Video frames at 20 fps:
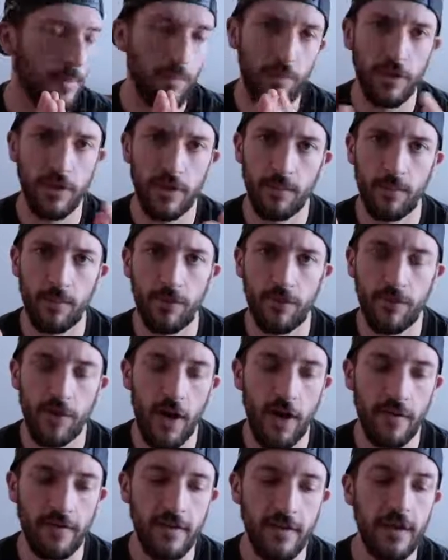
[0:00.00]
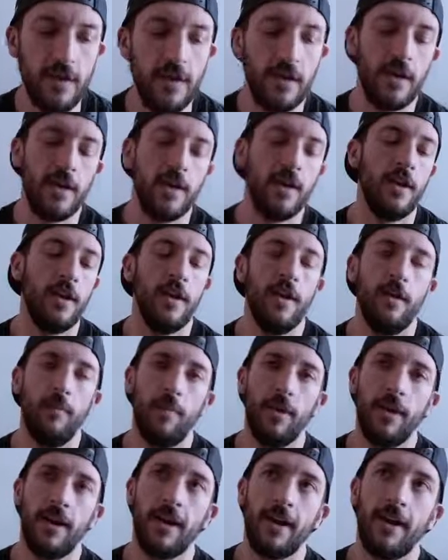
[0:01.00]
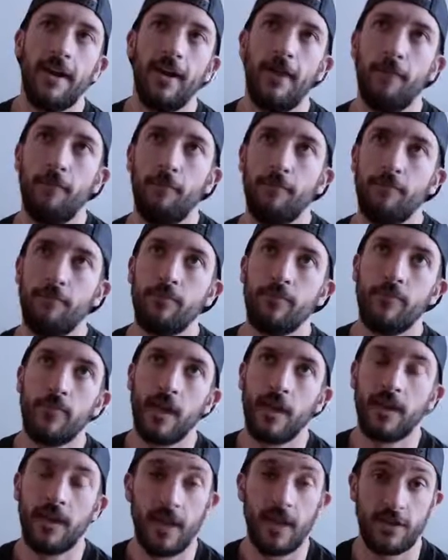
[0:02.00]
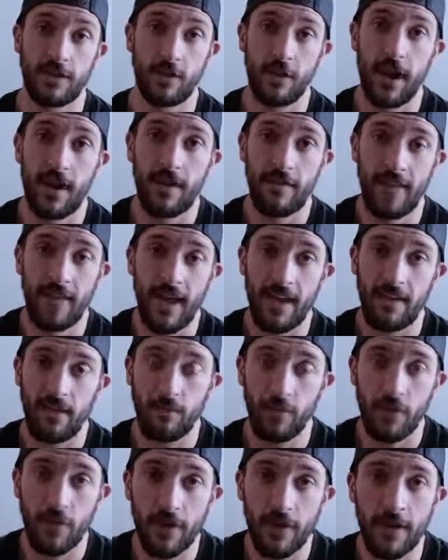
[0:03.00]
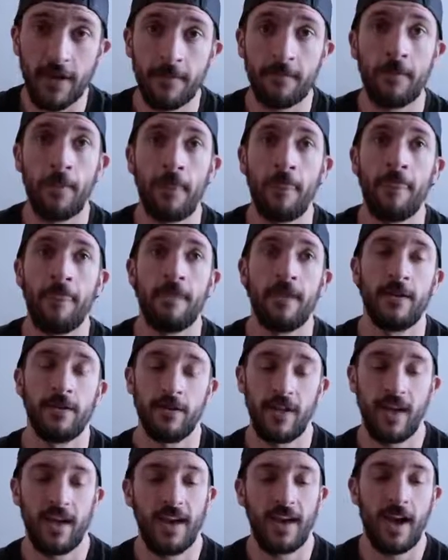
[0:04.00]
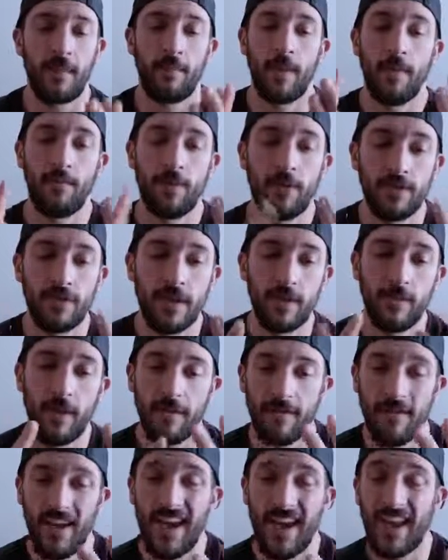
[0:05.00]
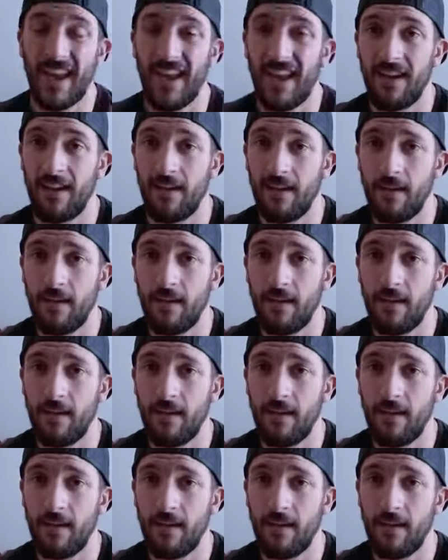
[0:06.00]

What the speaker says: bulletproof coffee. But yeah, so I'd have that in the morning. So that got my protein, my fat,